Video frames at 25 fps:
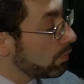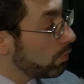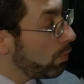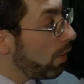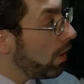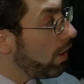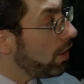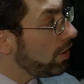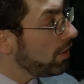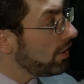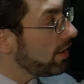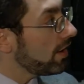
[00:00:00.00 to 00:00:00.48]

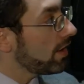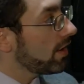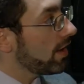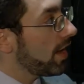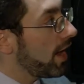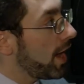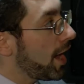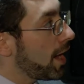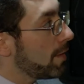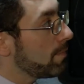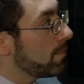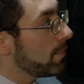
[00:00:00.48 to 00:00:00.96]
one
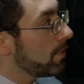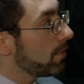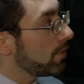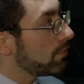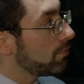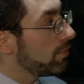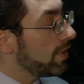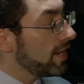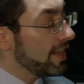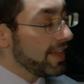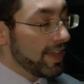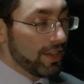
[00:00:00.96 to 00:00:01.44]

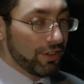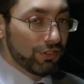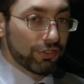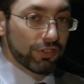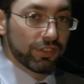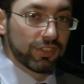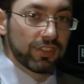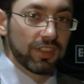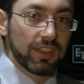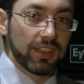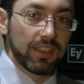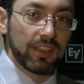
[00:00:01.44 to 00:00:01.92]
really
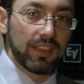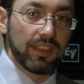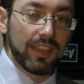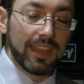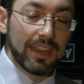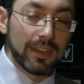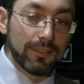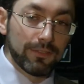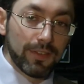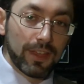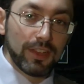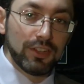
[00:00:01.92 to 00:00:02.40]
interesting
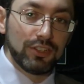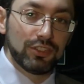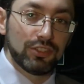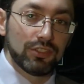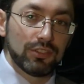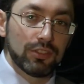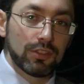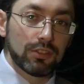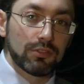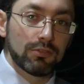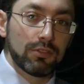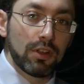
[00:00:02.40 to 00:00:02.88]

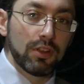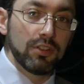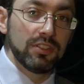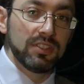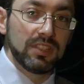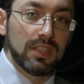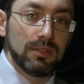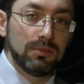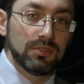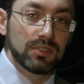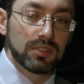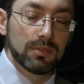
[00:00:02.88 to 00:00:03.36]
innovation that Rowe
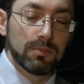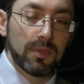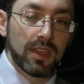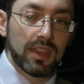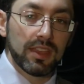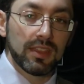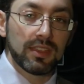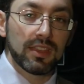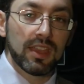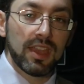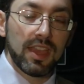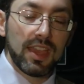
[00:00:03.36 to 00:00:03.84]
seems to
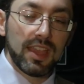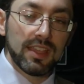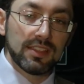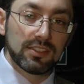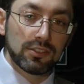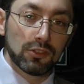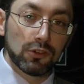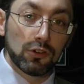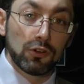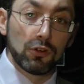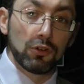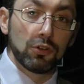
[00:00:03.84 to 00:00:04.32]
make is
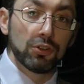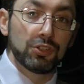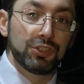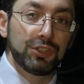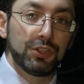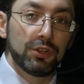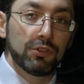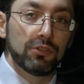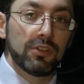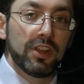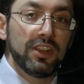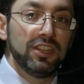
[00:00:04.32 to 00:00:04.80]
the
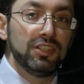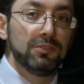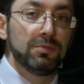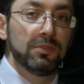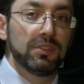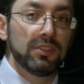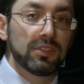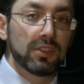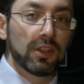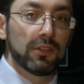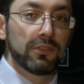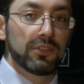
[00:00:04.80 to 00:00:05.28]
horseshoe
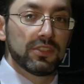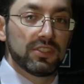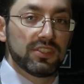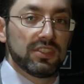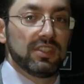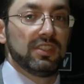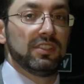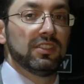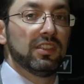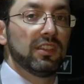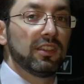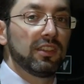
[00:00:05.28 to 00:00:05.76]
arrangement of the
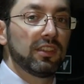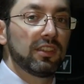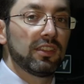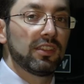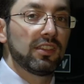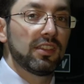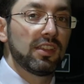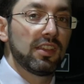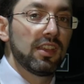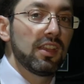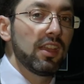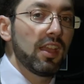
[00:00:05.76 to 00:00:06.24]
seating.
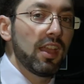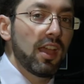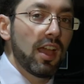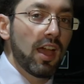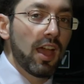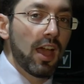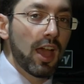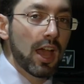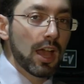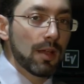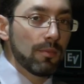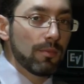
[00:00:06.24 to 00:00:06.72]

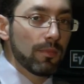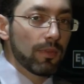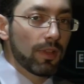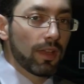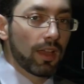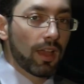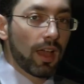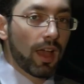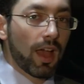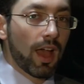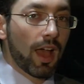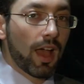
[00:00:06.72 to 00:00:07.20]

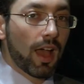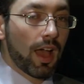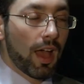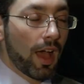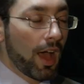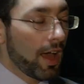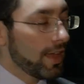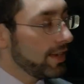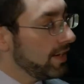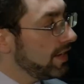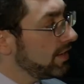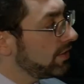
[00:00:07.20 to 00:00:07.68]

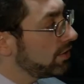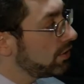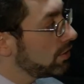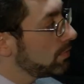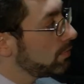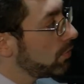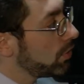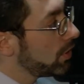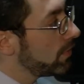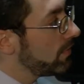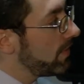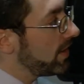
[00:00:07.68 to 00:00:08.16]
I need to do
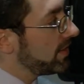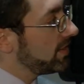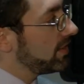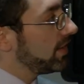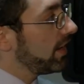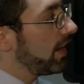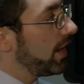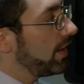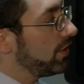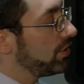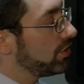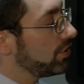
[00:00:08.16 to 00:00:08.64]
more
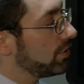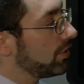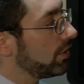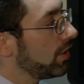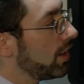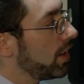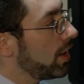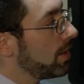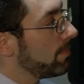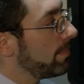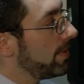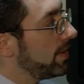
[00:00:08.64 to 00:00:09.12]
investigation,
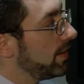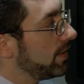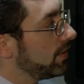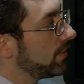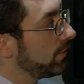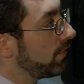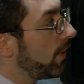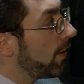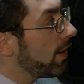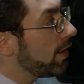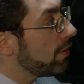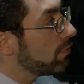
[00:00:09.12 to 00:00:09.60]
but it's
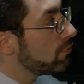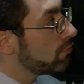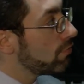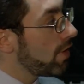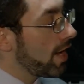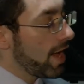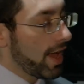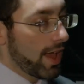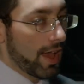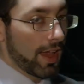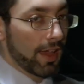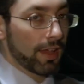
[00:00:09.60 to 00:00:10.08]
very
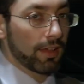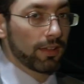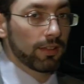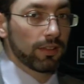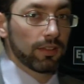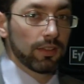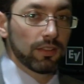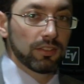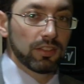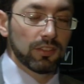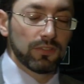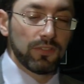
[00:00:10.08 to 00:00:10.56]
rare
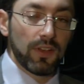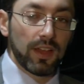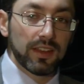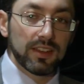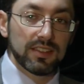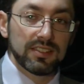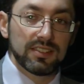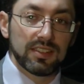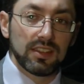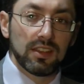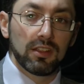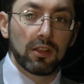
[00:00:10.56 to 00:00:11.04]
to find a
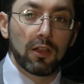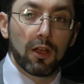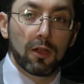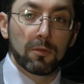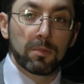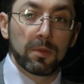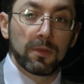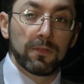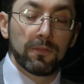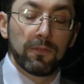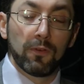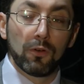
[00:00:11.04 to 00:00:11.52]
synagogue
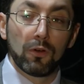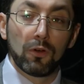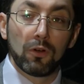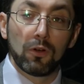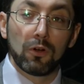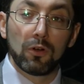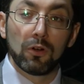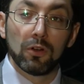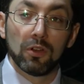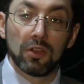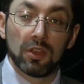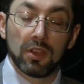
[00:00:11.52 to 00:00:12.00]

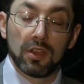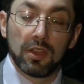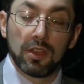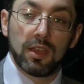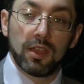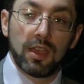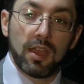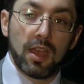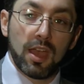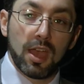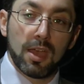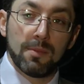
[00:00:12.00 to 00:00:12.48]
before
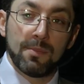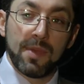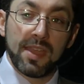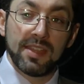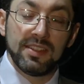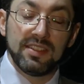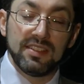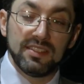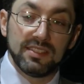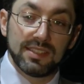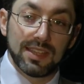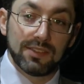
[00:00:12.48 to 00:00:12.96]

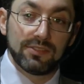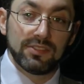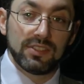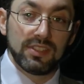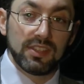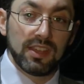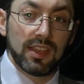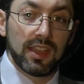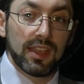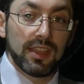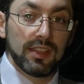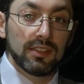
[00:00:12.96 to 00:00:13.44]

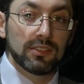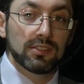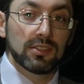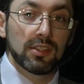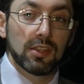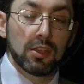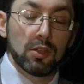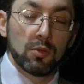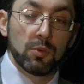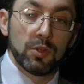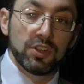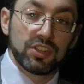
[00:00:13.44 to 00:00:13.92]
1878
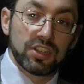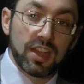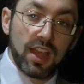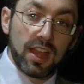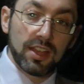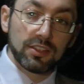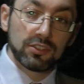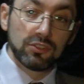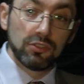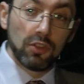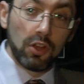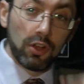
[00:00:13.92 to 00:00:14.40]
which
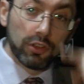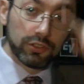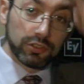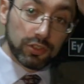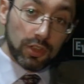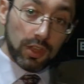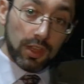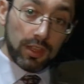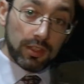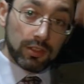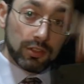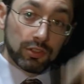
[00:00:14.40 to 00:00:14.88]
has not
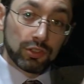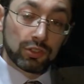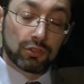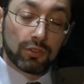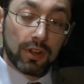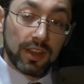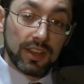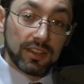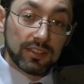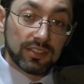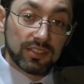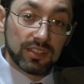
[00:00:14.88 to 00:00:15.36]

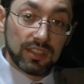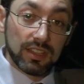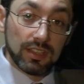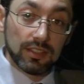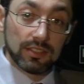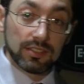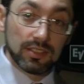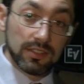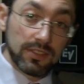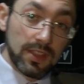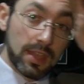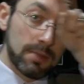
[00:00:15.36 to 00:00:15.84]
straight
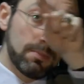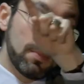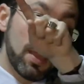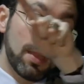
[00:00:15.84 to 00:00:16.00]
seats and then